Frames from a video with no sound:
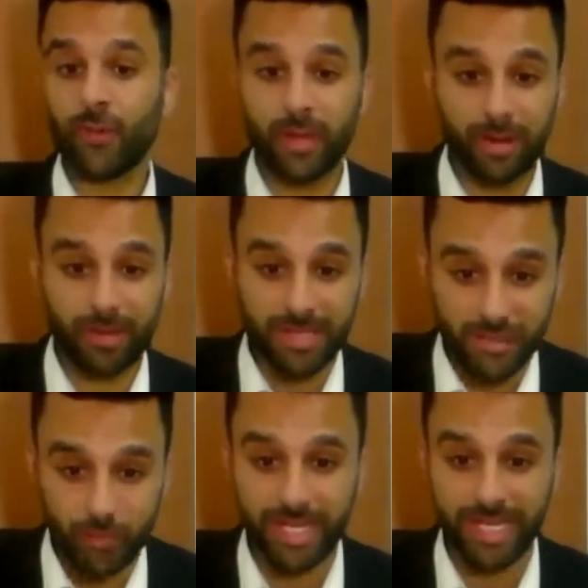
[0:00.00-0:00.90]
we are
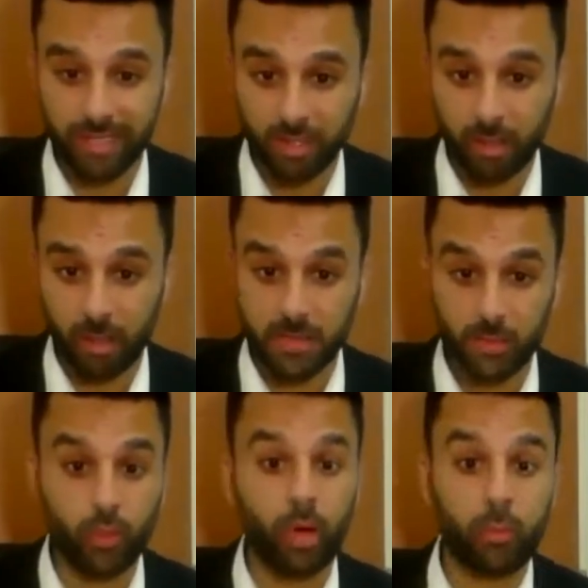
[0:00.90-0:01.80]
Israeli Arabs.
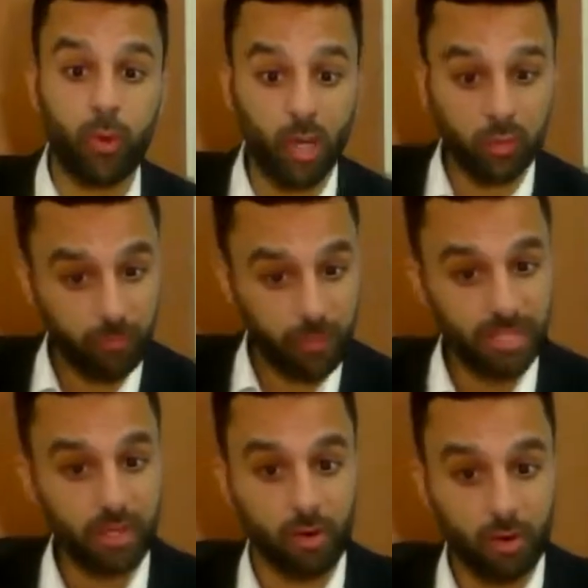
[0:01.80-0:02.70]
We are proud of
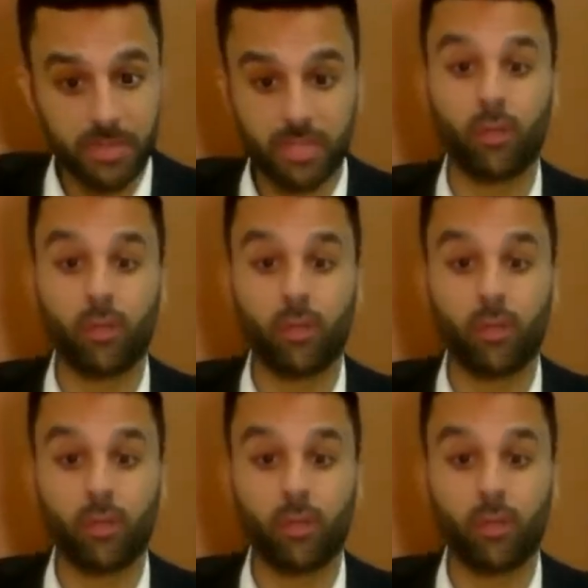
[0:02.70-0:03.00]
being Arabs.